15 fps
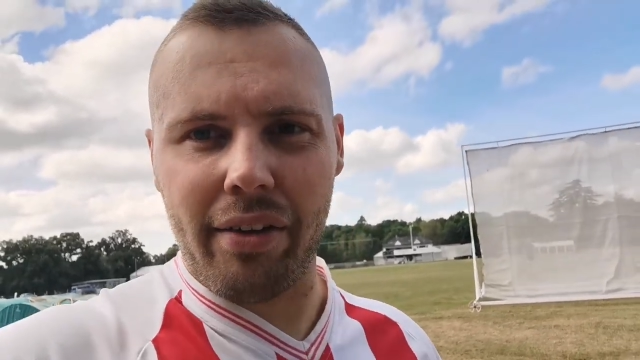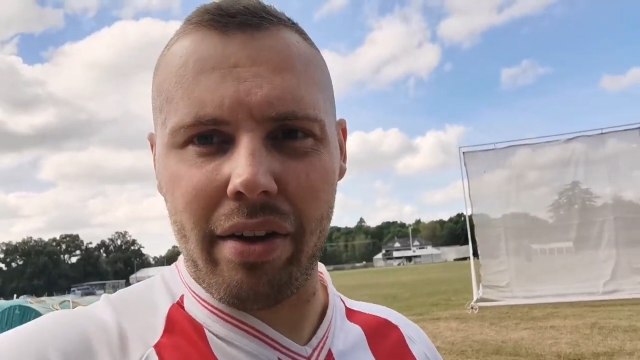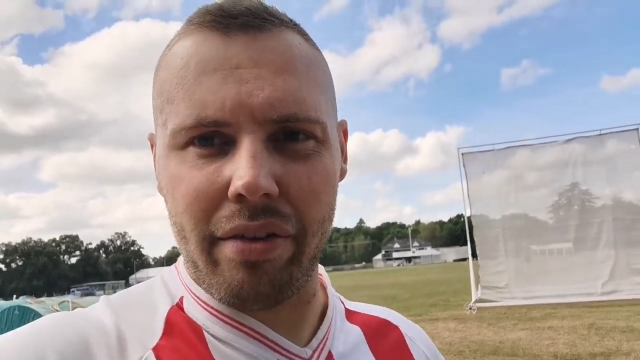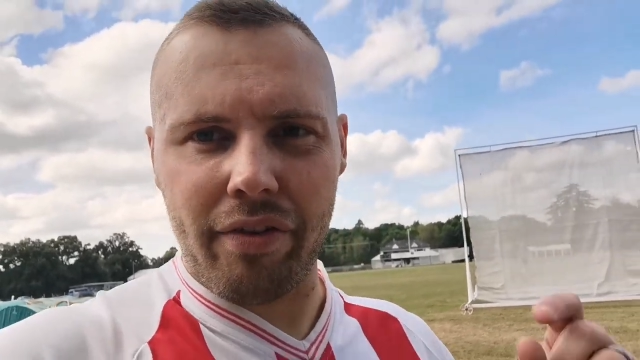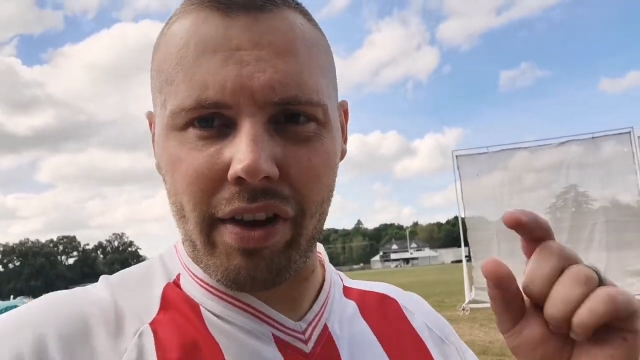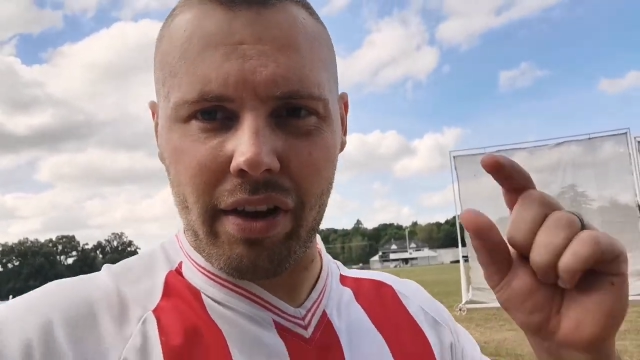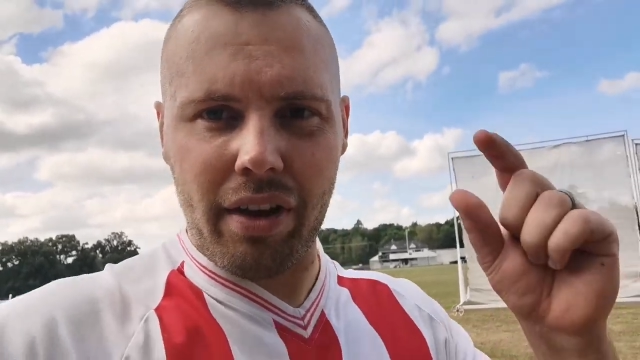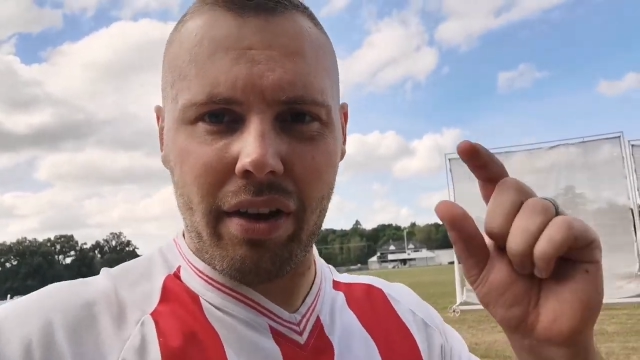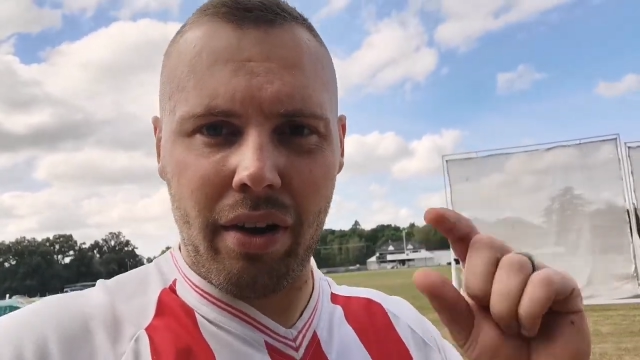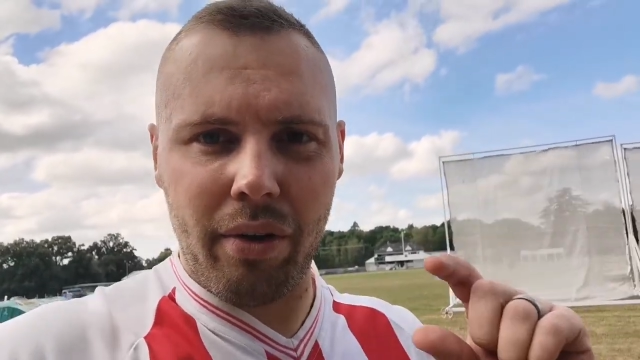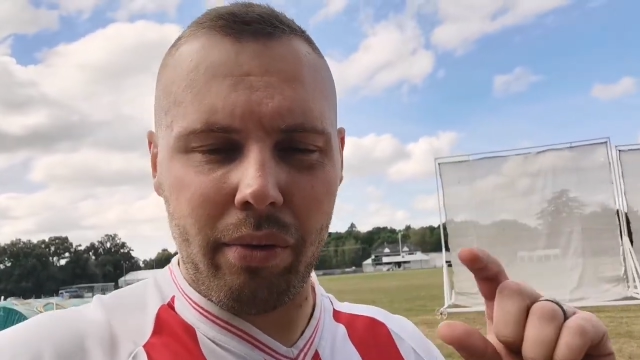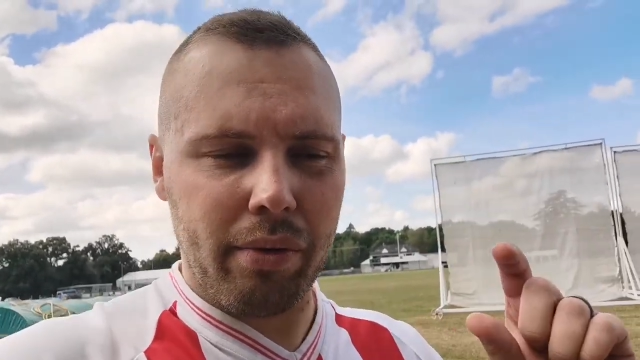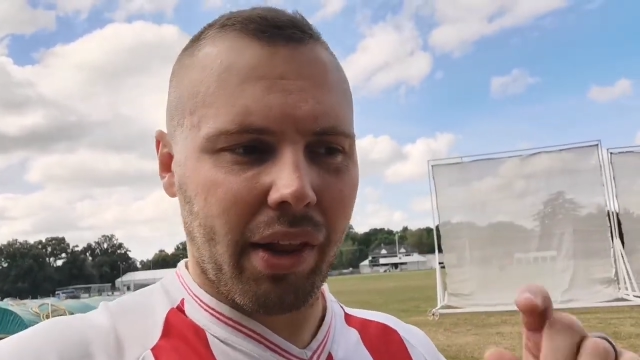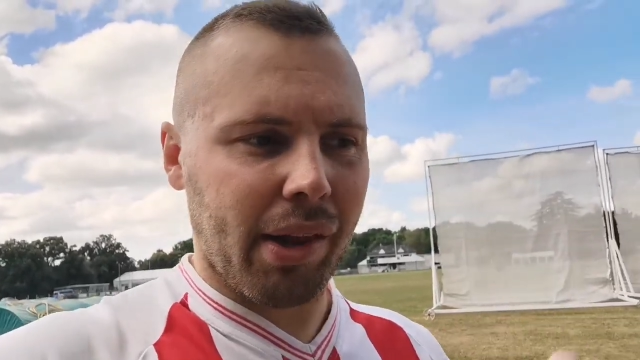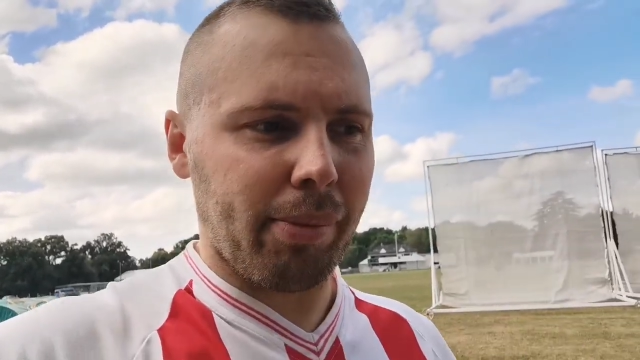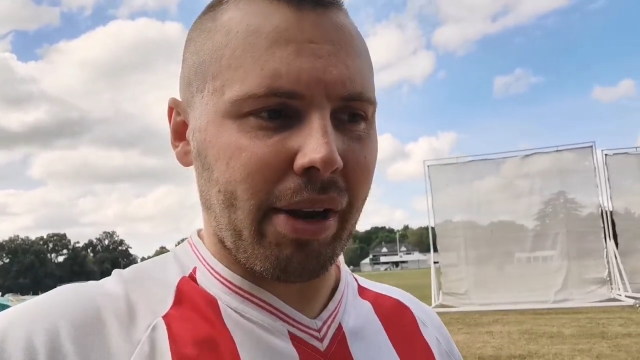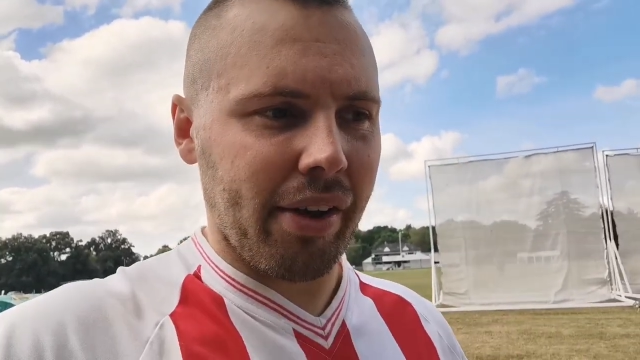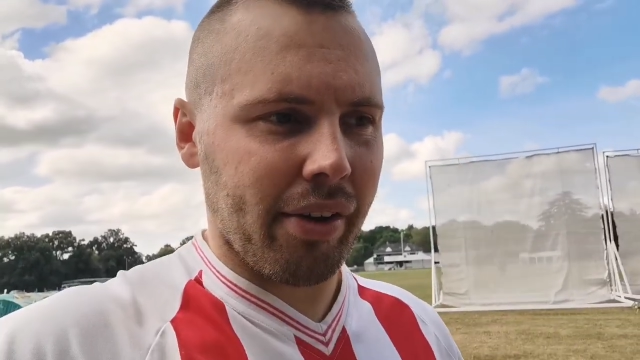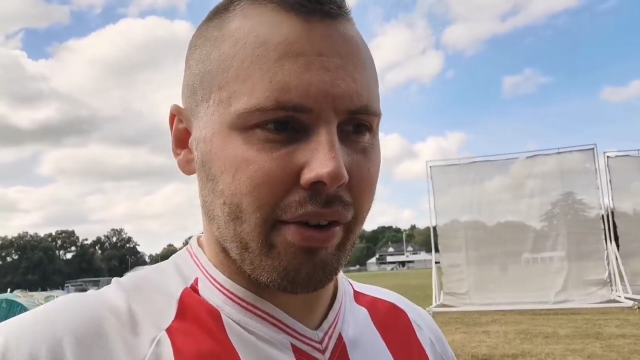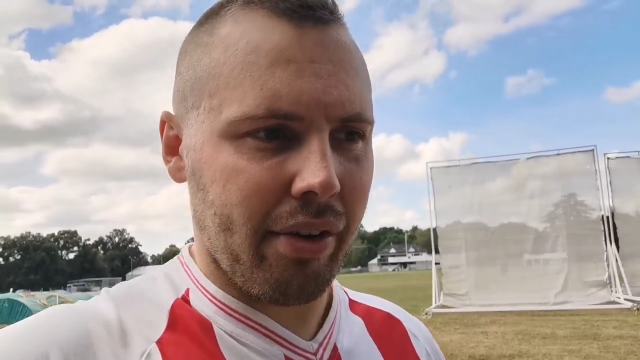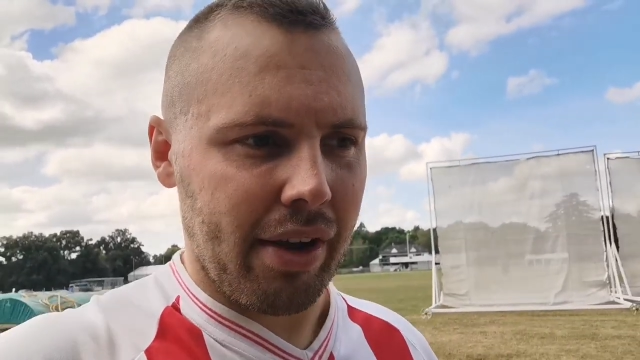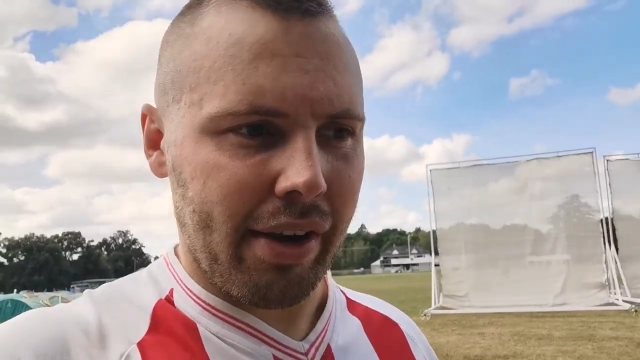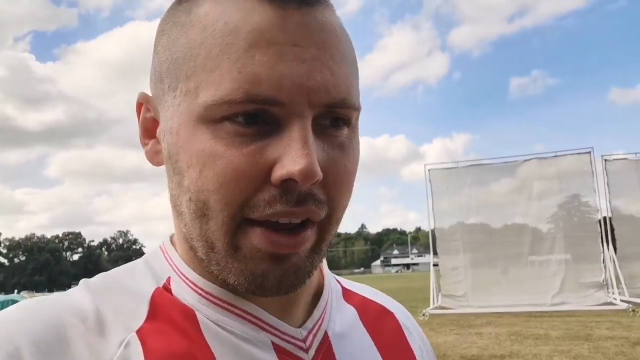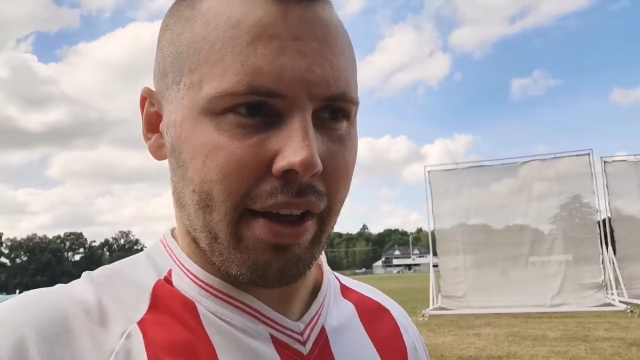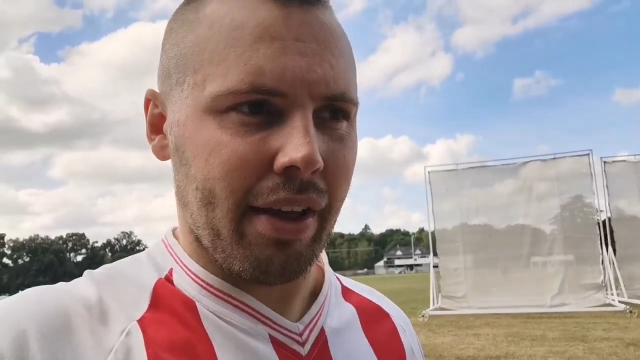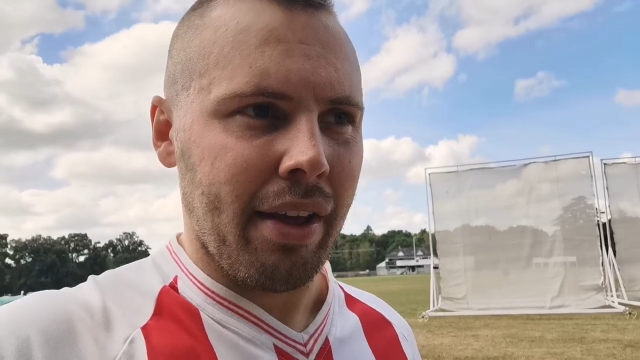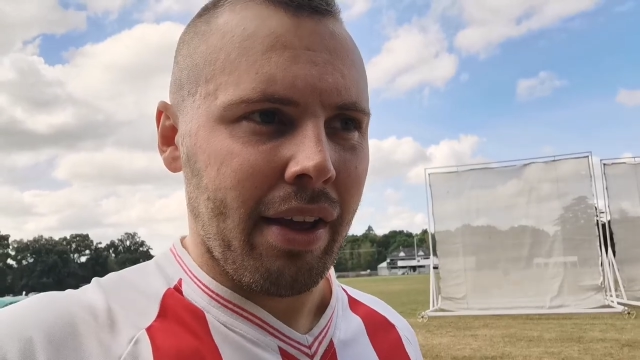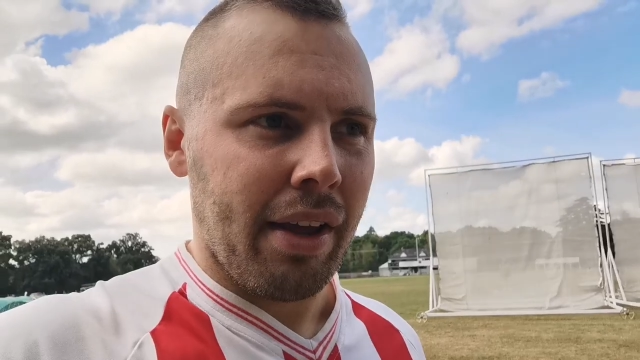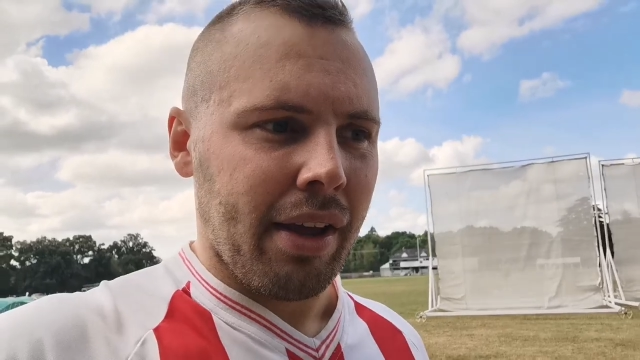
So I think I'll split screen it